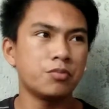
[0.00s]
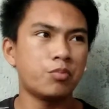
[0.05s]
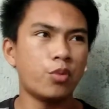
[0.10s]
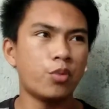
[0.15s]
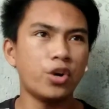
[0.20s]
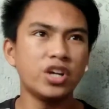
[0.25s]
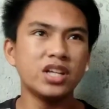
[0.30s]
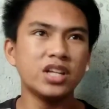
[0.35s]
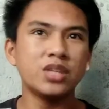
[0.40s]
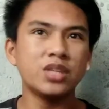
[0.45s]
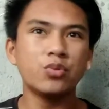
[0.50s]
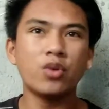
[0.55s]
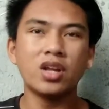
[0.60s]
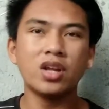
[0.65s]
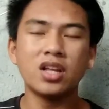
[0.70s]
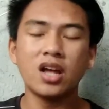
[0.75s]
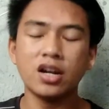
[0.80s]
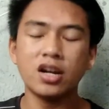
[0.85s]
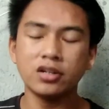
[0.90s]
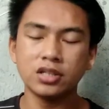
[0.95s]
more than
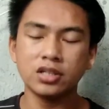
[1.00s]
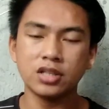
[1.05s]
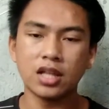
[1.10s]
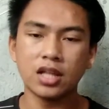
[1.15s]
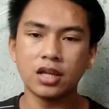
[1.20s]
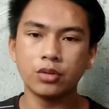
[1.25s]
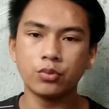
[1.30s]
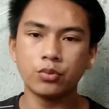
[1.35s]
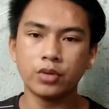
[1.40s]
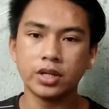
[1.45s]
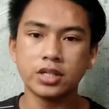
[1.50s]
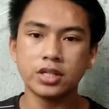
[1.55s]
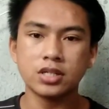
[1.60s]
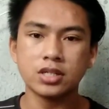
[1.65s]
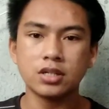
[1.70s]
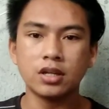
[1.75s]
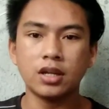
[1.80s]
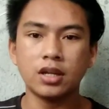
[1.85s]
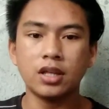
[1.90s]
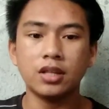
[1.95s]
100 languages
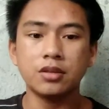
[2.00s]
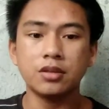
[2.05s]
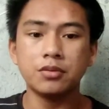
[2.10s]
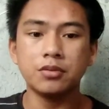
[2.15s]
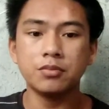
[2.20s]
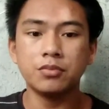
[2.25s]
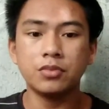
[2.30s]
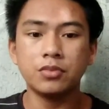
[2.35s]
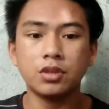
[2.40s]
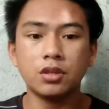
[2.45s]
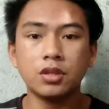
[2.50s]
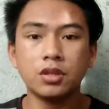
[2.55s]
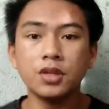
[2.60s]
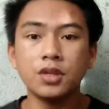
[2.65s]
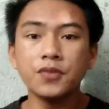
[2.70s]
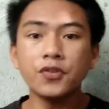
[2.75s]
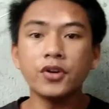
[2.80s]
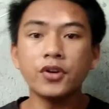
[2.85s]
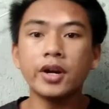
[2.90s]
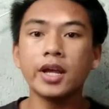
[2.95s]
and
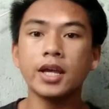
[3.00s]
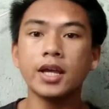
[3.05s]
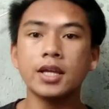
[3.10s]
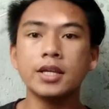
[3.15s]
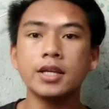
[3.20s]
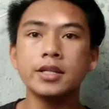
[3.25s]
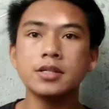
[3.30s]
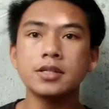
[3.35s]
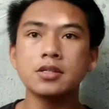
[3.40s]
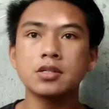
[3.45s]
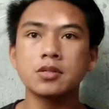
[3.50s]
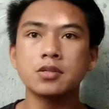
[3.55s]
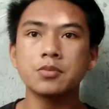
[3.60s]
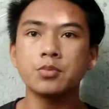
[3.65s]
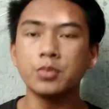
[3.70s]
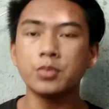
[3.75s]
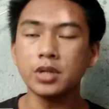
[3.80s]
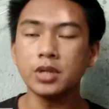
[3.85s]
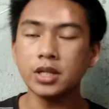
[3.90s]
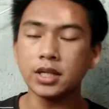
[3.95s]
different
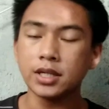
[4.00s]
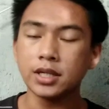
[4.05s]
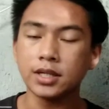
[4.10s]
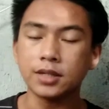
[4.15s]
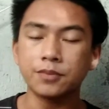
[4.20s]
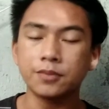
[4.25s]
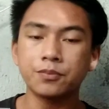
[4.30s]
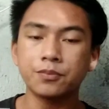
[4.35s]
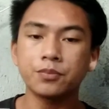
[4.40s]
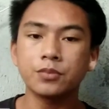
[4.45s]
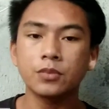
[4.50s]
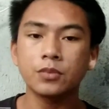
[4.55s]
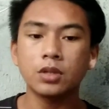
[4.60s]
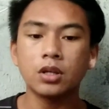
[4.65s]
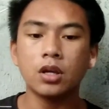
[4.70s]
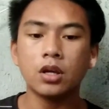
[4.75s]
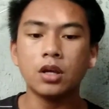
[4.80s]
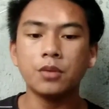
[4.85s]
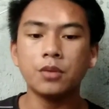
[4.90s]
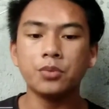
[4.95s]
meaning,
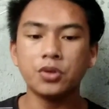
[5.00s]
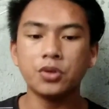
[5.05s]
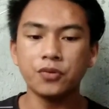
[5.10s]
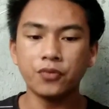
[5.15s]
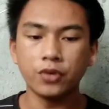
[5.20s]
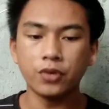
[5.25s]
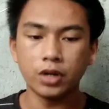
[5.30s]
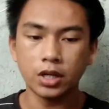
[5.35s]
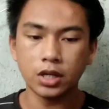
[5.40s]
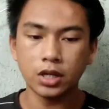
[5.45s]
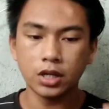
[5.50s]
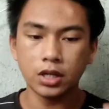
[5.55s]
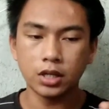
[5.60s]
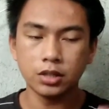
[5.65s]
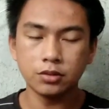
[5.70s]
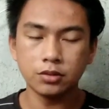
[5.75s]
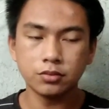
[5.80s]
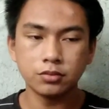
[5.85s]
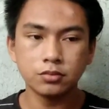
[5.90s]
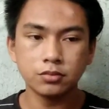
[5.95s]

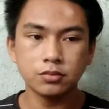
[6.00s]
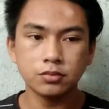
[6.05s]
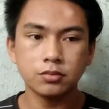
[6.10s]
different